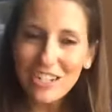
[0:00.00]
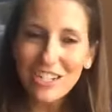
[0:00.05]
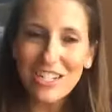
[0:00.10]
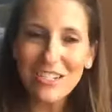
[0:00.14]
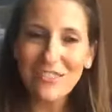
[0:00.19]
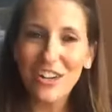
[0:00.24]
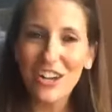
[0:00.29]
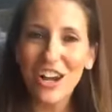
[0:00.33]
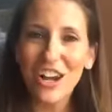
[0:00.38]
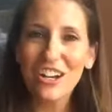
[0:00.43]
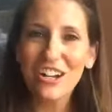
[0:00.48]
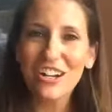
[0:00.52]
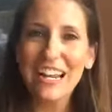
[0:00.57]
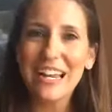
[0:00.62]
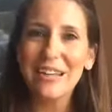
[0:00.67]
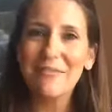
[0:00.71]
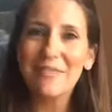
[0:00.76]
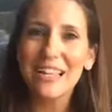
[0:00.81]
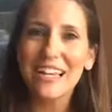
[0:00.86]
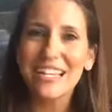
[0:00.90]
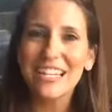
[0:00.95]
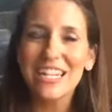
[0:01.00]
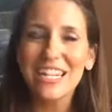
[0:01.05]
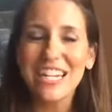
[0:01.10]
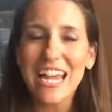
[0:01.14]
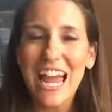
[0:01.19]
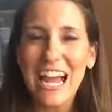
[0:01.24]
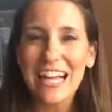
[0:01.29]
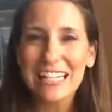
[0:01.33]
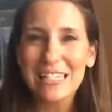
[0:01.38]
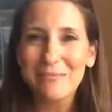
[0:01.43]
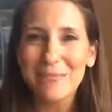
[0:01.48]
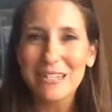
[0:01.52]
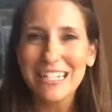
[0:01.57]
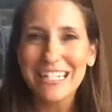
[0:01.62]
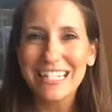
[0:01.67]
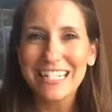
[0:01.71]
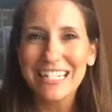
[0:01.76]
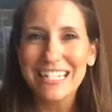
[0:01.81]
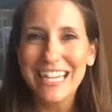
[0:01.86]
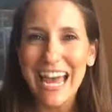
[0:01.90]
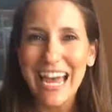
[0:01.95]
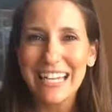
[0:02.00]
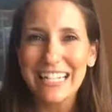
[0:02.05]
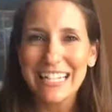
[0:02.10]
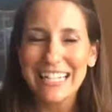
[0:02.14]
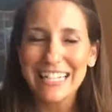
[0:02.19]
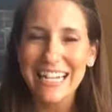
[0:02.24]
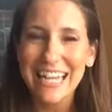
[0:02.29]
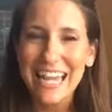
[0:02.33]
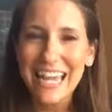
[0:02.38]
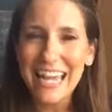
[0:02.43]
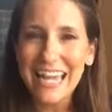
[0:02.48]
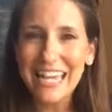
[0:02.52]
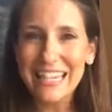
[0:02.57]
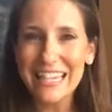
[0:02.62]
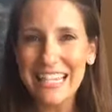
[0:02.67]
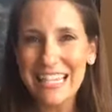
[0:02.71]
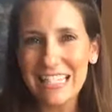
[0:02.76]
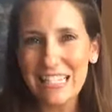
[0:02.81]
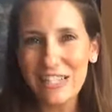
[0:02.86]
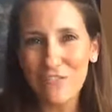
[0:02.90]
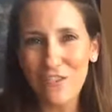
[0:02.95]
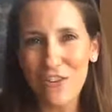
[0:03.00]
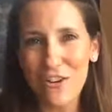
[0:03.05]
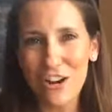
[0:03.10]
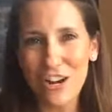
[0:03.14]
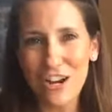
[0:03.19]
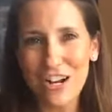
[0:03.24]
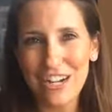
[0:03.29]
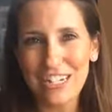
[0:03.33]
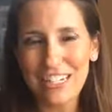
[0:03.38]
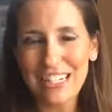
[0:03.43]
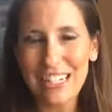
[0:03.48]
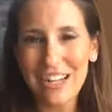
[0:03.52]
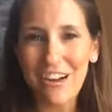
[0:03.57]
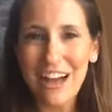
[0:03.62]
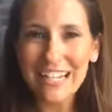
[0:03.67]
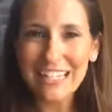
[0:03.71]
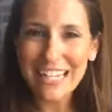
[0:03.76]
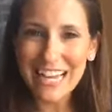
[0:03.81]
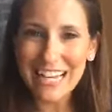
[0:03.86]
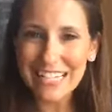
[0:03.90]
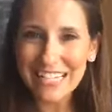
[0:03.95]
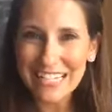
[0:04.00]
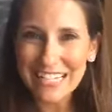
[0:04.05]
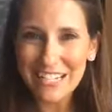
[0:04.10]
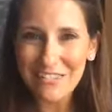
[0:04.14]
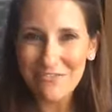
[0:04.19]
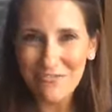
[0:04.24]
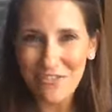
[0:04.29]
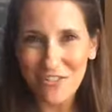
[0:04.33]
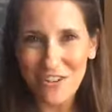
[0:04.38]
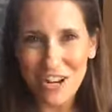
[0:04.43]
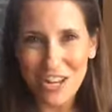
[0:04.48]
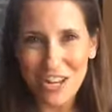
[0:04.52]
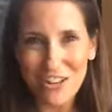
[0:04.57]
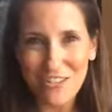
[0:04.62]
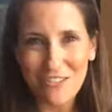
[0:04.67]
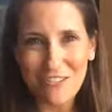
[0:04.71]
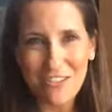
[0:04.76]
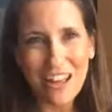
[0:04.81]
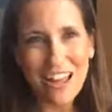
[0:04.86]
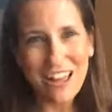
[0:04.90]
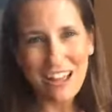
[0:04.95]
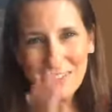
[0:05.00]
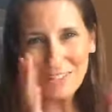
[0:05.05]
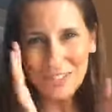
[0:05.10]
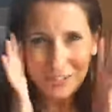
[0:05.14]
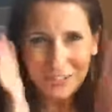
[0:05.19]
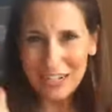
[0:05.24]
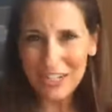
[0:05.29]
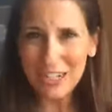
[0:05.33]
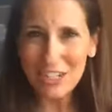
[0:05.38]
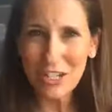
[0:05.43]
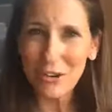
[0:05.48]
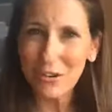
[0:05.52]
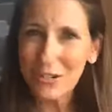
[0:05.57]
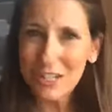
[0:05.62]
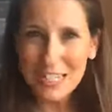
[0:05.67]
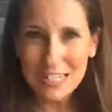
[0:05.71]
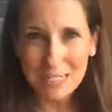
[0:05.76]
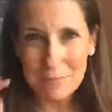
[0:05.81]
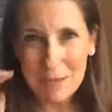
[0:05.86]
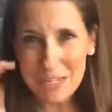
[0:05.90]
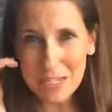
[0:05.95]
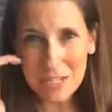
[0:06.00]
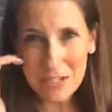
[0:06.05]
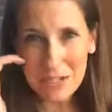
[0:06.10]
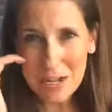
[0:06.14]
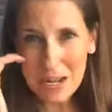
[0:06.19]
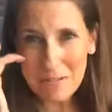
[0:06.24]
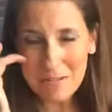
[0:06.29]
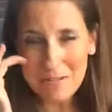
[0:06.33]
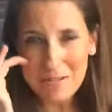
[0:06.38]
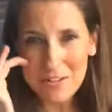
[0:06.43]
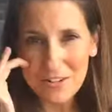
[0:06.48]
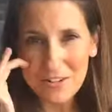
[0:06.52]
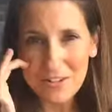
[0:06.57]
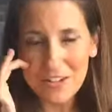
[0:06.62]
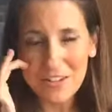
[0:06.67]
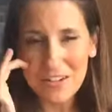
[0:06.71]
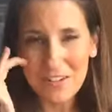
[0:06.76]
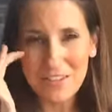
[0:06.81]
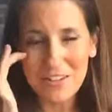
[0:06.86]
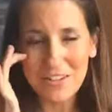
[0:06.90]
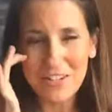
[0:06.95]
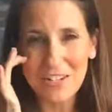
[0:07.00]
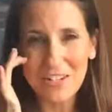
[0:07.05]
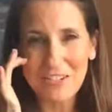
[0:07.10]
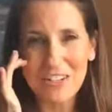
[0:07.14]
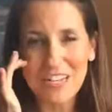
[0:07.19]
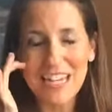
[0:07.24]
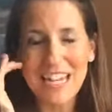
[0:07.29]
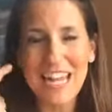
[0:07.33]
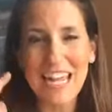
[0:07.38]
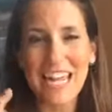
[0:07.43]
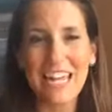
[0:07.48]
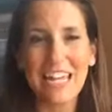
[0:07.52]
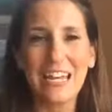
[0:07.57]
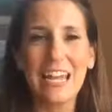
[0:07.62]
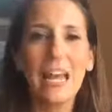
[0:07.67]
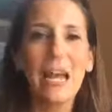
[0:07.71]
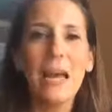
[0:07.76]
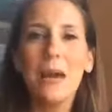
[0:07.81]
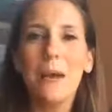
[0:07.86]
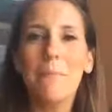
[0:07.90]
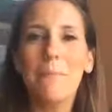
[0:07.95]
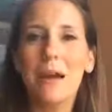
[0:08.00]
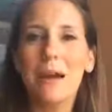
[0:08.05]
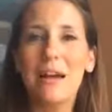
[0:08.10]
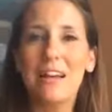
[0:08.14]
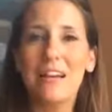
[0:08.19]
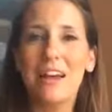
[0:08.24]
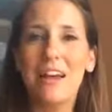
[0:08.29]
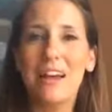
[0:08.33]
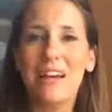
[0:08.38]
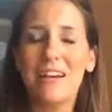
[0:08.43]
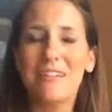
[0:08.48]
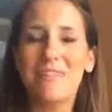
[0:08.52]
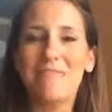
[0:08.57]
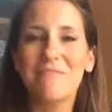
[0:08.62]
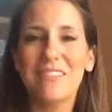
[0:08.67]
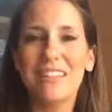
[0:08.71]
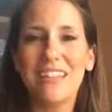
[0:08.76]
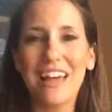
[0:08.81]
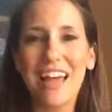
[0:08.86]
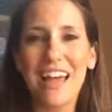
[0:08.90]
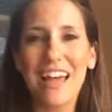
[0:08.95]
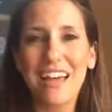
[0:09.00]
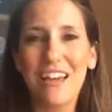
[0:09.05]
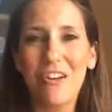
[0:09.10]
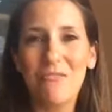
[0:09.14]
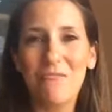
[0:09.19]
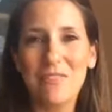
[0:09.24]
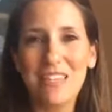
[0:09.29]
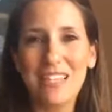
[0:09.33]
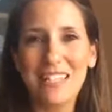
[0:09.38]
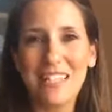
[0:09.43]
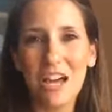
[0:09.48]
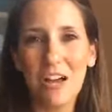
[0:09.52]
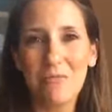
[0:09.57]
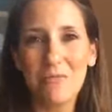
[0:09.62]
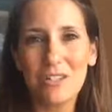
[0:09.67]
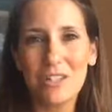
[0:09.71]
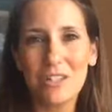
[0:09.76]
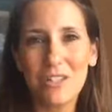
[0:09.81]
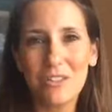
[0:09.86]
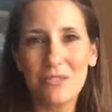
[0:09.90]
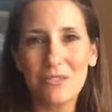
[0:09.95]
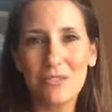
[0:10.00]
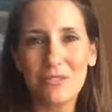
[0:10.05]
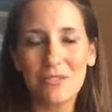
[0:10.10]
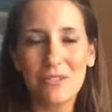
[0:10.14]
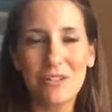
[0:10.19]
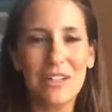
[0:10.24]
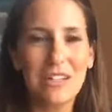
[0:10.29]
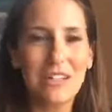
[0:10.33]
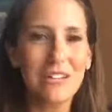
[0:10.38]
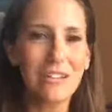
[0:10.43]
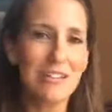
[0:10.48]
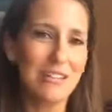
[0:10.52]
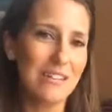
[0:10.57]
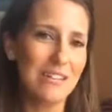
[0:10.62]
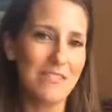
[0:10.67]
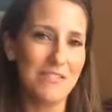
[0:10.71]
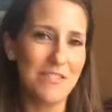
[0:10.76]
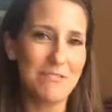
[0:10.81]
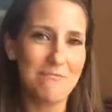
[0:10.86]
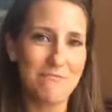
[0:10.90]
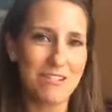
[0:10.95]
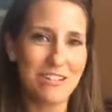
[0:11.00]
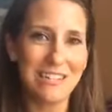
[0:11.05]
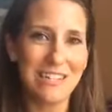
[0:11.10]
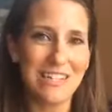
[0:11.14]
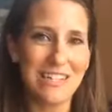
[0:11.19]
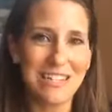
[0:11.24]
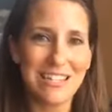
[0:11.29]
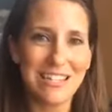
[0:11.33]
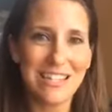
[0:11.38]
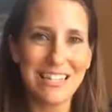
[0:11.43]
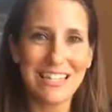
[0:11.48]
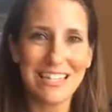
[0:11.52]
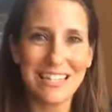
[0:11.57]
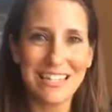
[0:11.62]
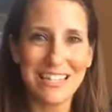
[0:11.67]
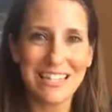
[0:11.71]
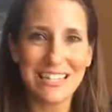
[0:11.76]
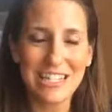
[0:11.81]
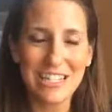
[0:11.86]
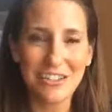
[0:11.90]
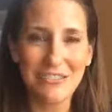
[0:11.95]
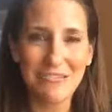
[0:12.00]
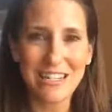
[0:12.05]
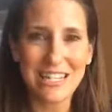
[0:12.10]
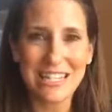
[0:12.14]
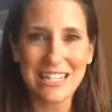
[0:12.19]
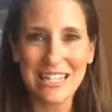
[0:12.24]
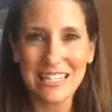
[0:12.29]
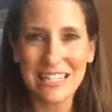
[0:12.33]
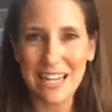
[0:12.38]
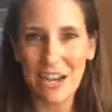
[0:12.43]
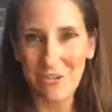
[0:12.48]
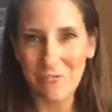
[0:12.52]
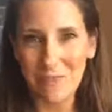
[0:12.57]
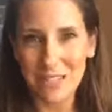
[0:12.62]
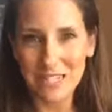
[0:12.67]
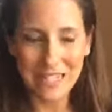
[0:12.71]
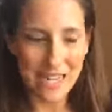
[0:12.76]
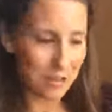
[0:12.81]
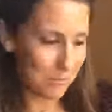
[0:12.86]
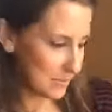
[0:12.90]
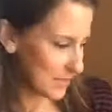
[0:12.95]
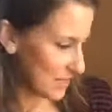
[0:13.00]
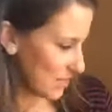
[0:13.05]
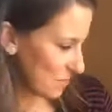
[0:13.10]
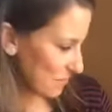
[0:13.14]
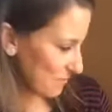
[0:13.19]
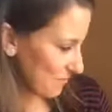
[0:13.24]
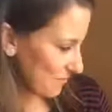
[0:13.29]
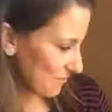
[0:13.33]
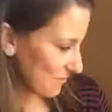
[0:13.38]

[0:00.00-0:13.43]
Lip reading: just forgot her name, but she asked me to test these for her, so I tested them for you. Sorry, I totally spaced your name if you're tuning in, but I hope this helps you if you want to eat these and continue to eat these. I hope this helps you.